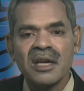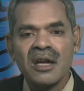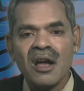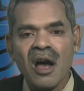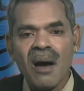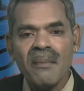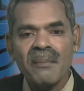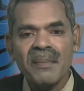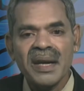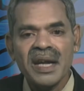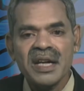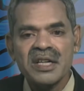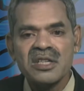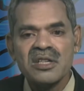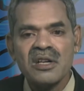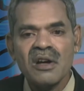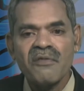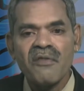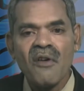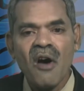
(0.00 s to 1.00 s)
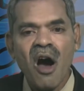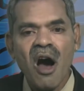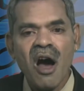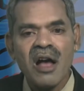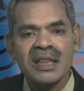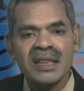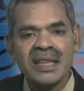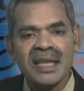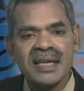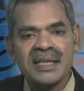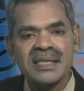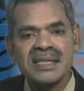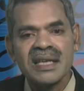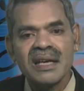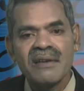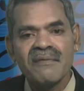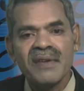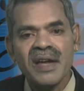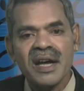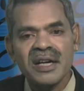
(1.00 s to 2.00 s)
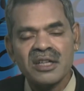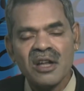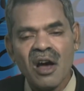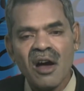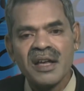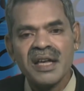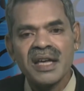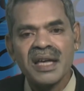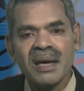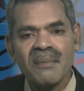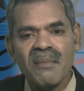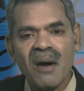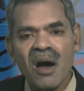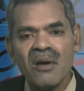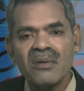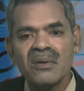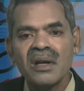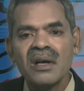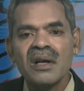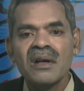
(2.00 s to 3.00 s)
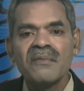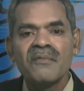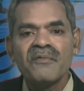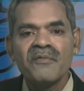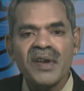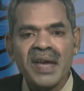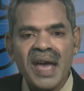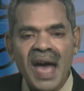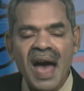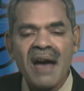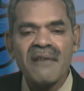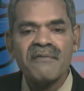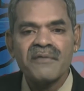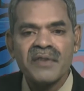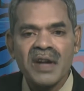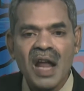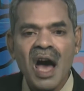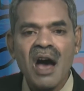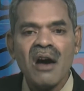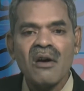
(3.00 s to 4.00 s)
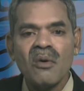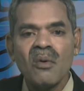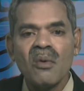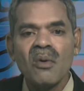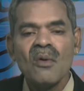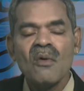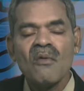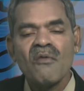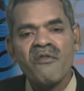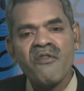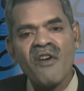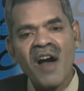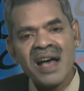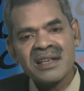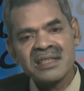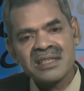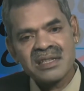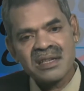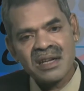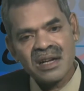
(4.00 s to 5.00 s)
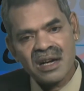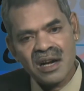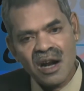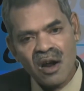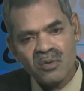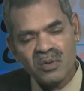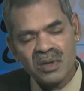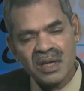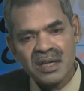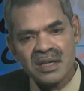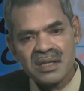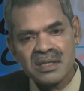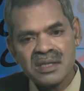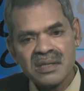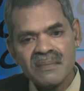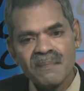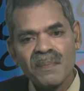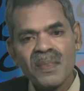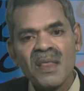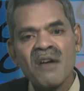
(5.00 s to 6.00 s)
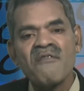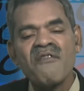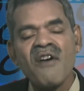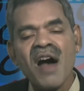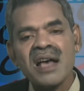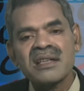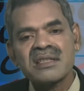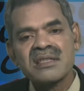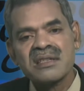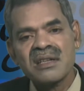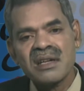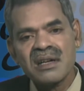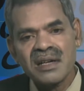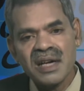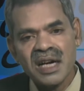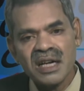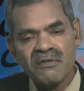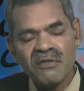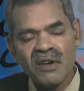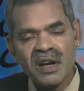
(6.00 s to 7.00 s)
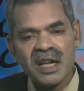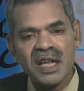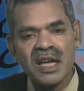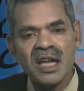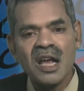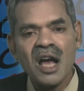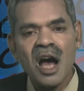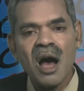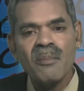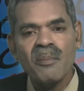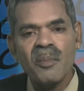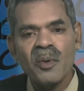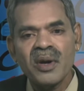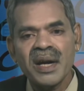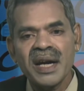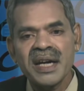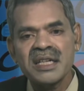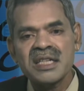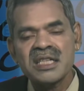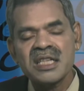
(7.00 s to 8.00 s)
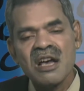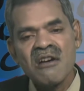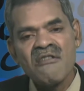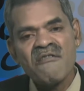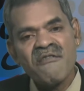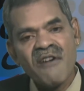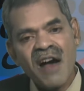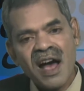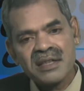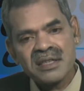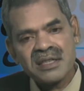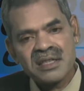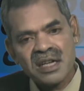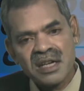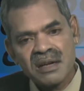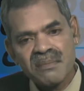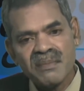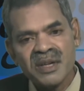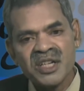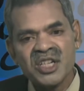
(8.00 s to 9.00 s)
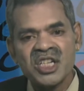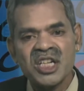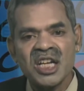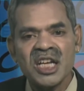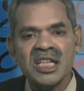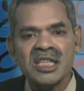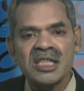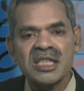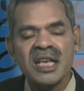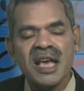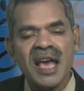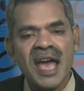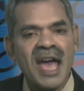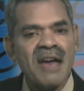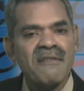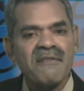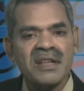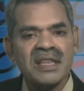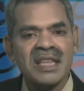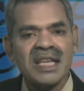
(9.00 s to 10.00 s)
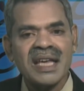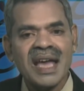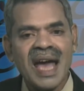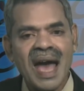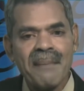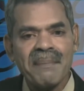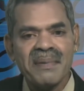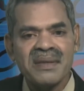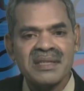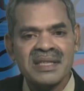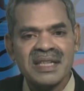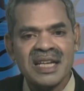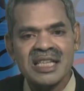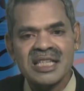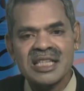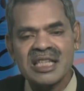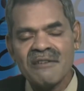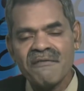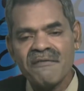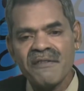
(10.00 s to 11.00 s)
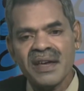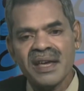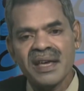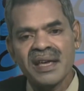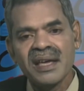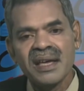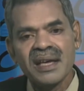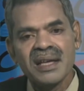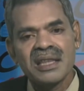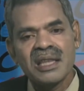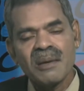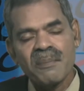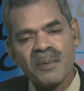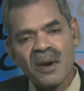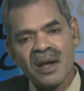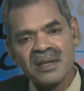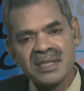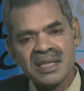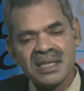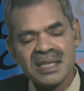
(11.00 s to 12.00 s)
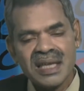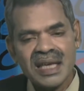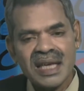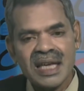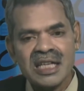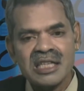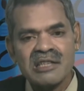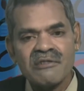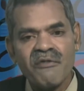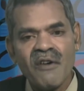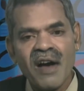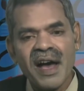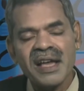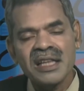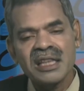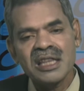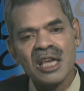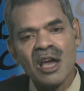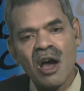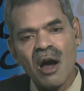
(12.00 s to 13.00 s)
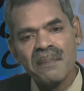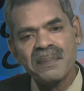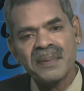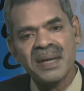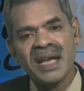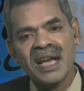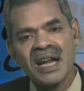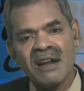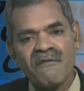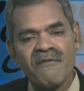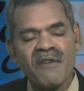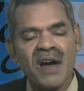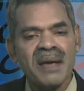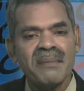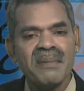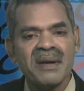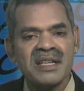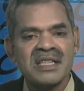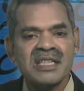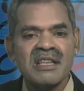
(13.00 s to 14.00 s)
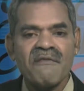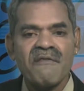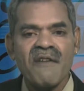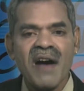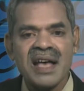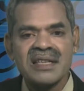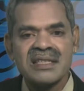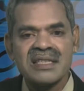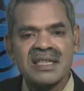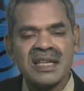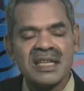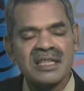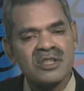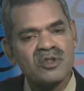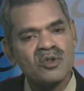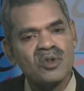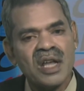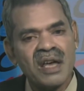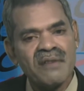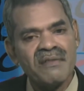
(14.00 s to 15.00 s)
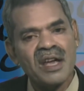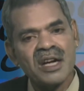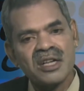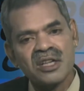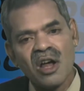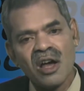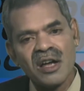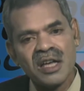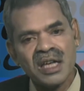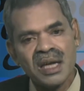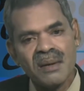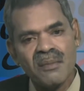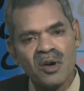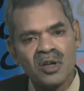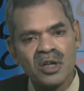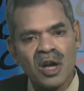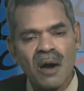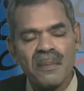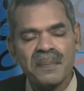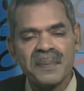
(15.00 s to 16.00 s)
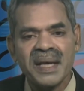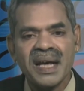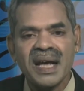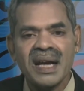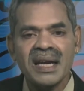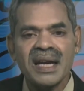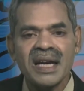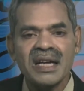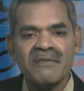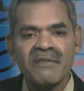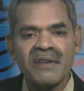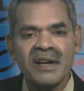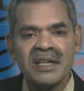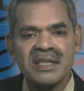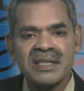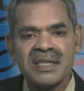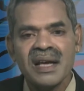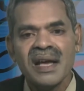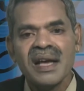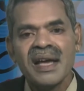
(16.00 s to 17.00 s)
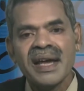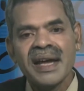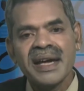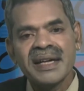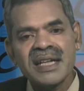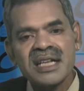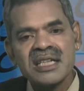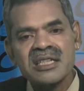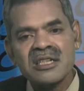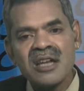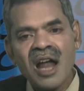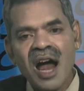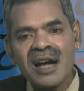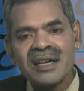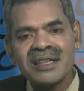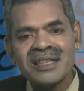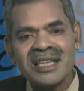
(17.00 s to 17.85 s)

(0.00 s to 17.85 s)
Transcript: combination of all this we are talking about. We have now faster routers, faster networking components, faster machines. Everything happens in a jiffy. The processing is fine, the optical fiber is the fastest. Today we are talking about optical networks. It is not